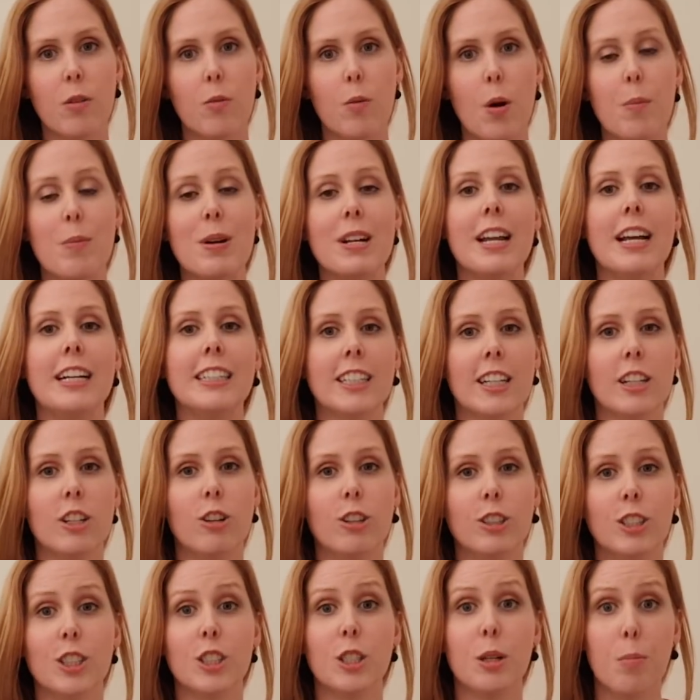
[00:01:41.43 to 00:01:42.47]
when we need to
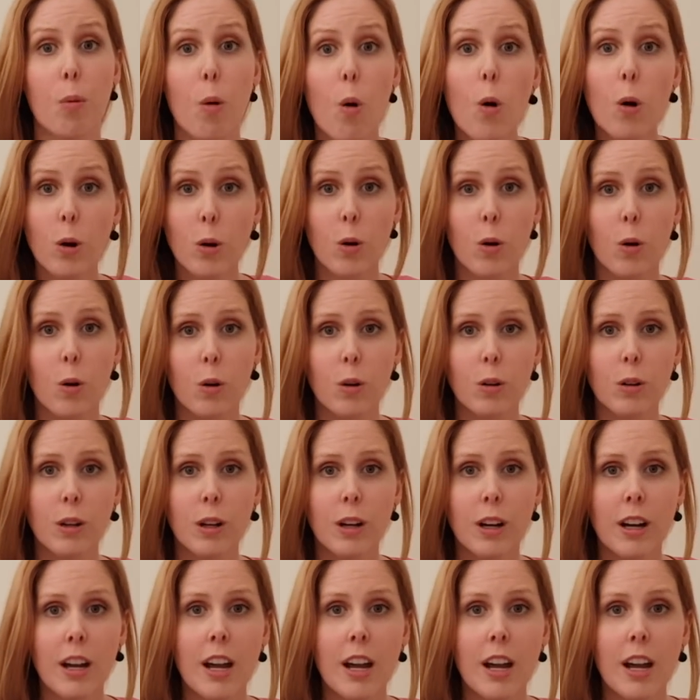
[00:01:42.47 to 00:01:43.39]
lodge a support call.